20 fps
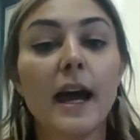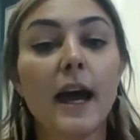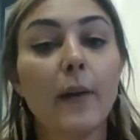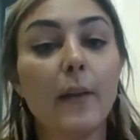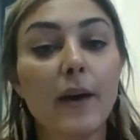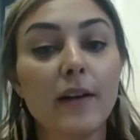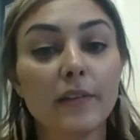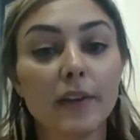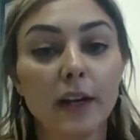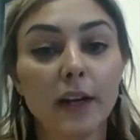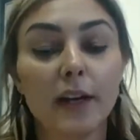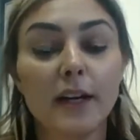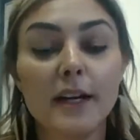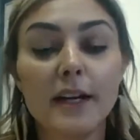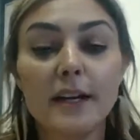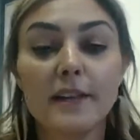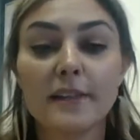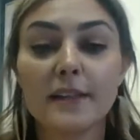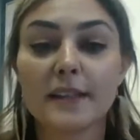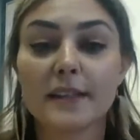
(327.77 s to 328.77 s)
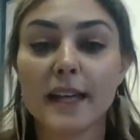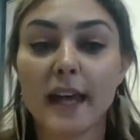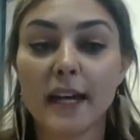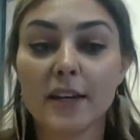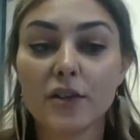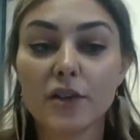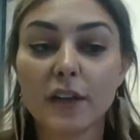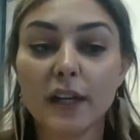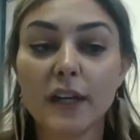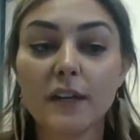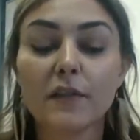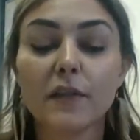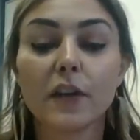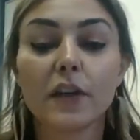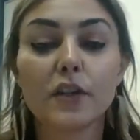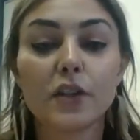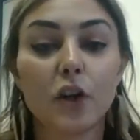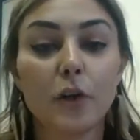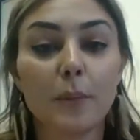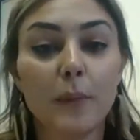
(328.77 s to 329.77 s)
However, the scheduling for
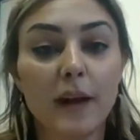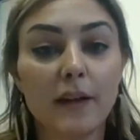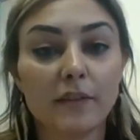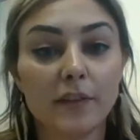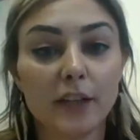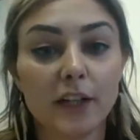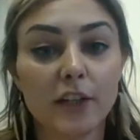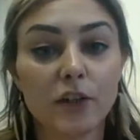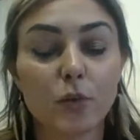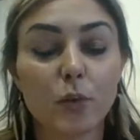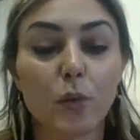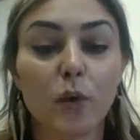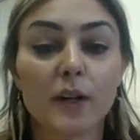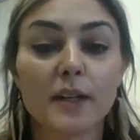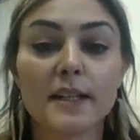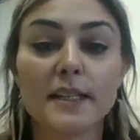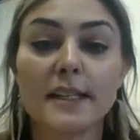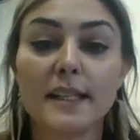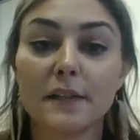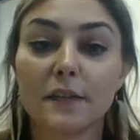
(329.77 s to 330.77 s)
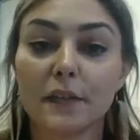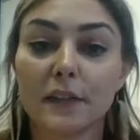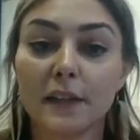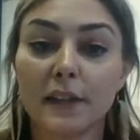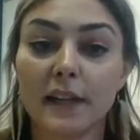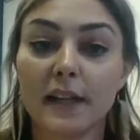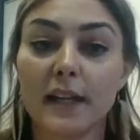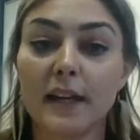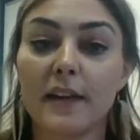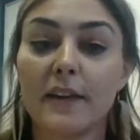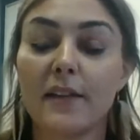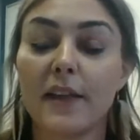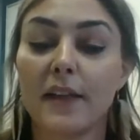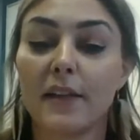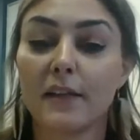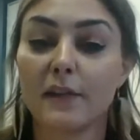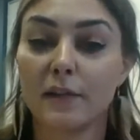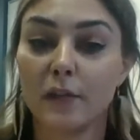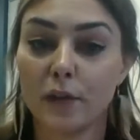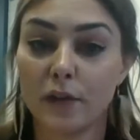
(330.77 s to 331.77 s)
adult beverage works differently than
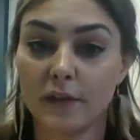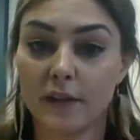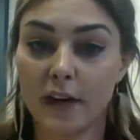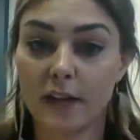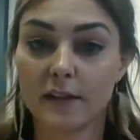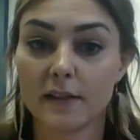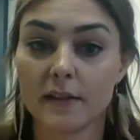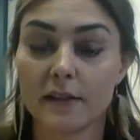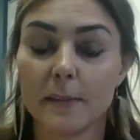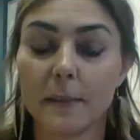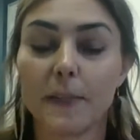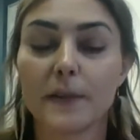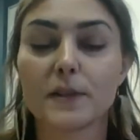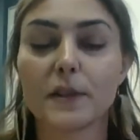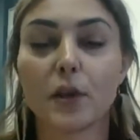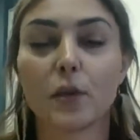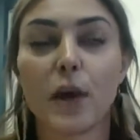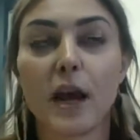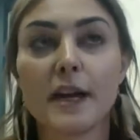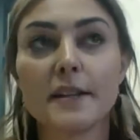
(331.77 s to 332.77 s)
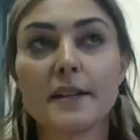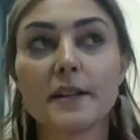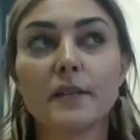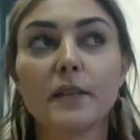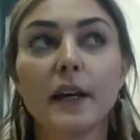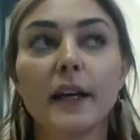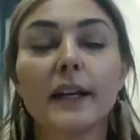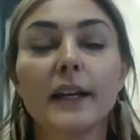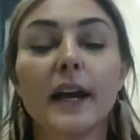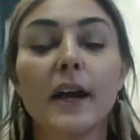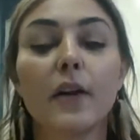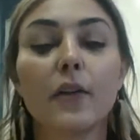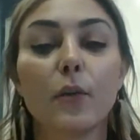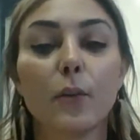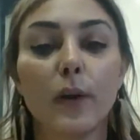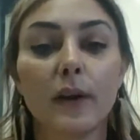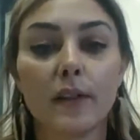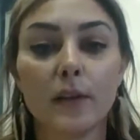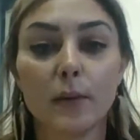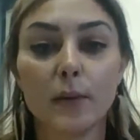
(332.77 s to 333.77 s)
the food events. So as of right now, the
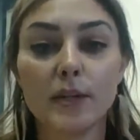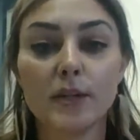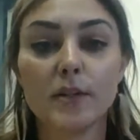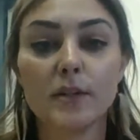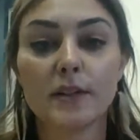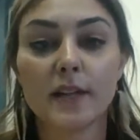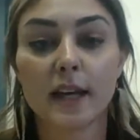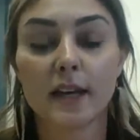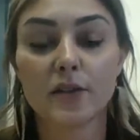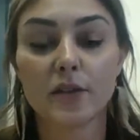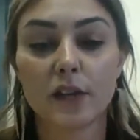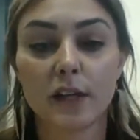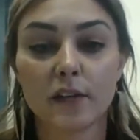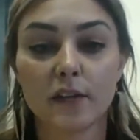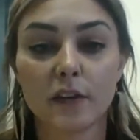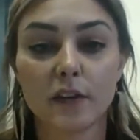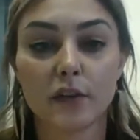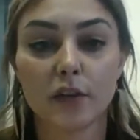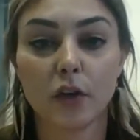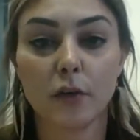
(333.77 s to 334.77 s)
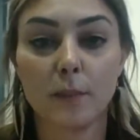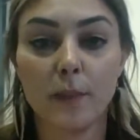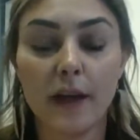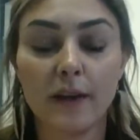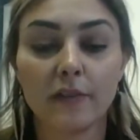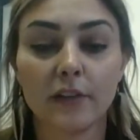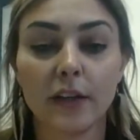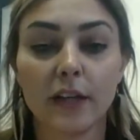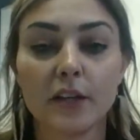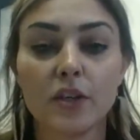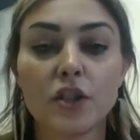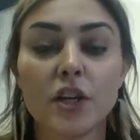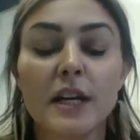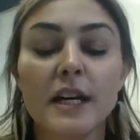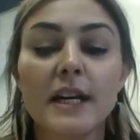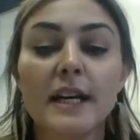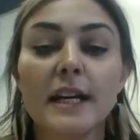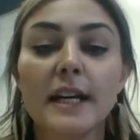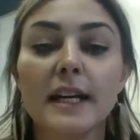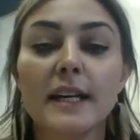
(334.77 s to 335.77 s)
way that we do scheduling for adult beverage
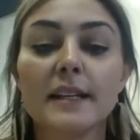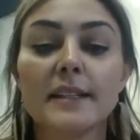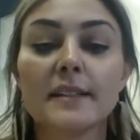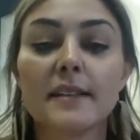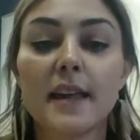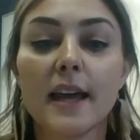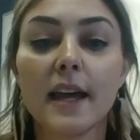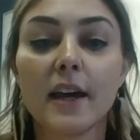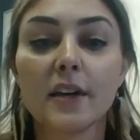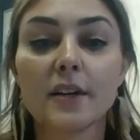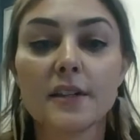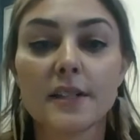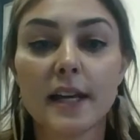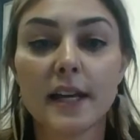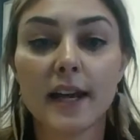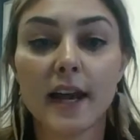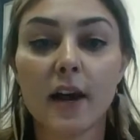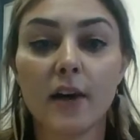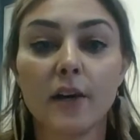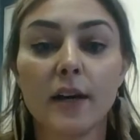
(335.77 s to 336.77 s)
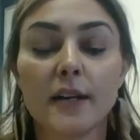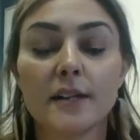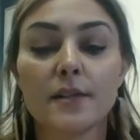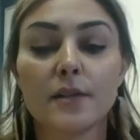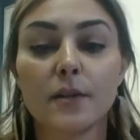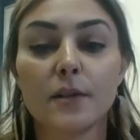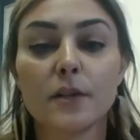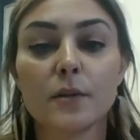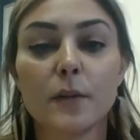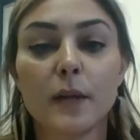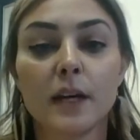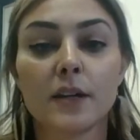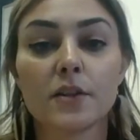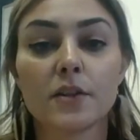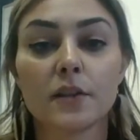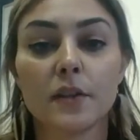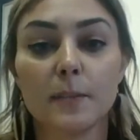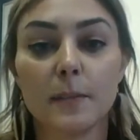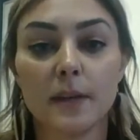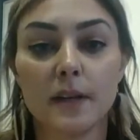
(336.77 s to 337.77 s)
is they are sent out as soon as we
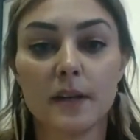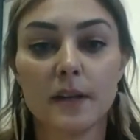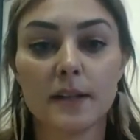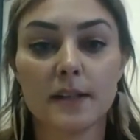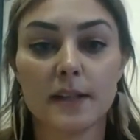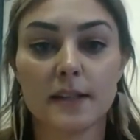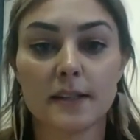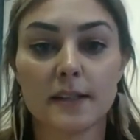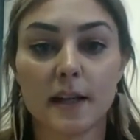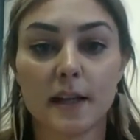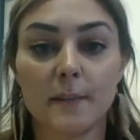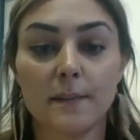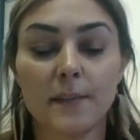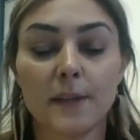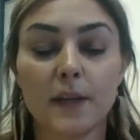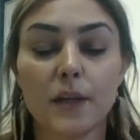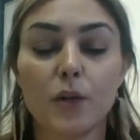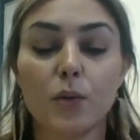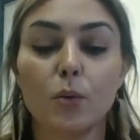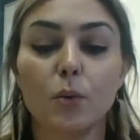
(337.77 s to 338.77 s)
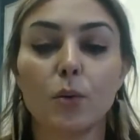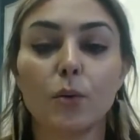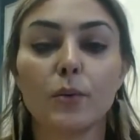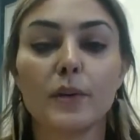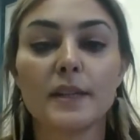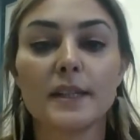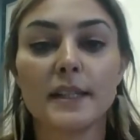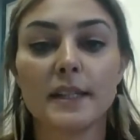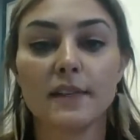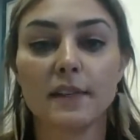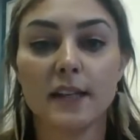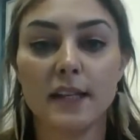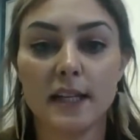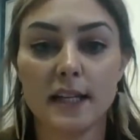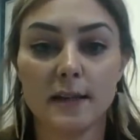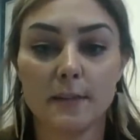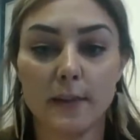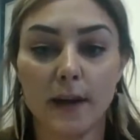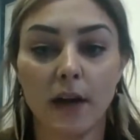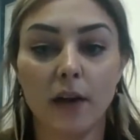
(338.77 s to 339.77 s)
enter them into the system. You will receive an
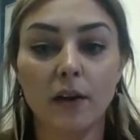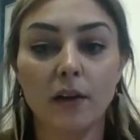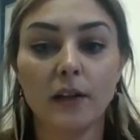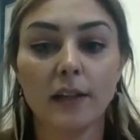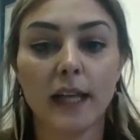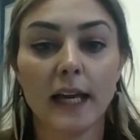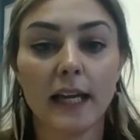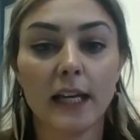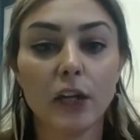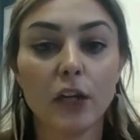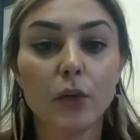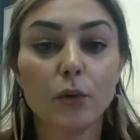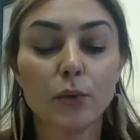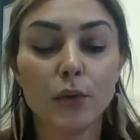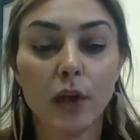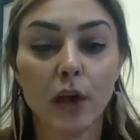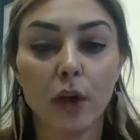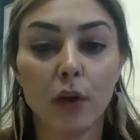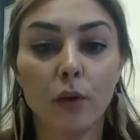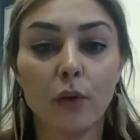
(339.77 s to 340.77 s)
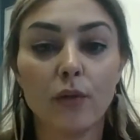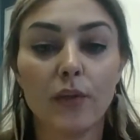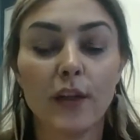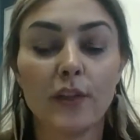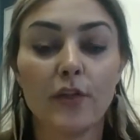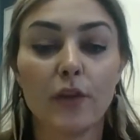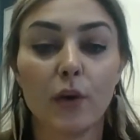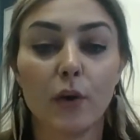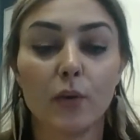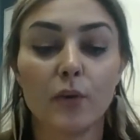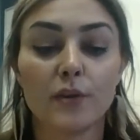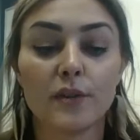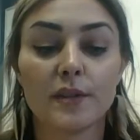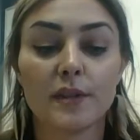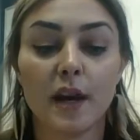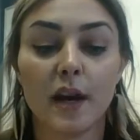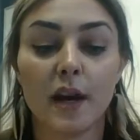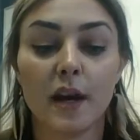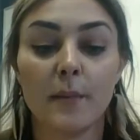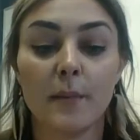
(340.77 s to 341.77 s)
email letting you know that those
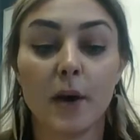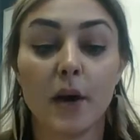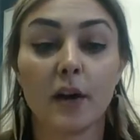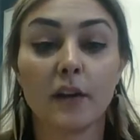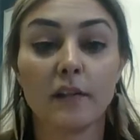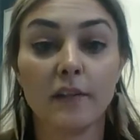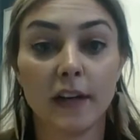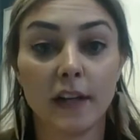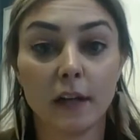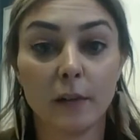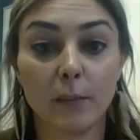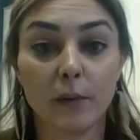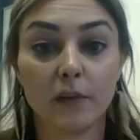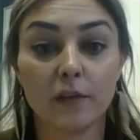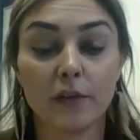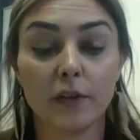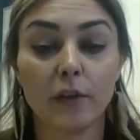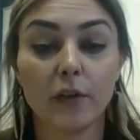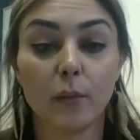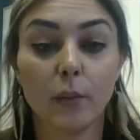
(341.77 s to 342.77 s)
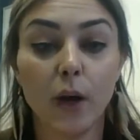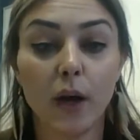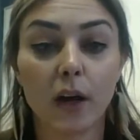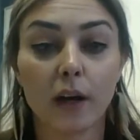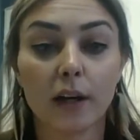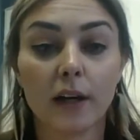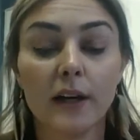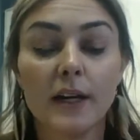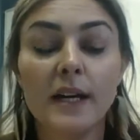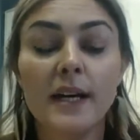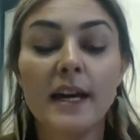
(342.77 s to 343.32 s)
are available for you to work.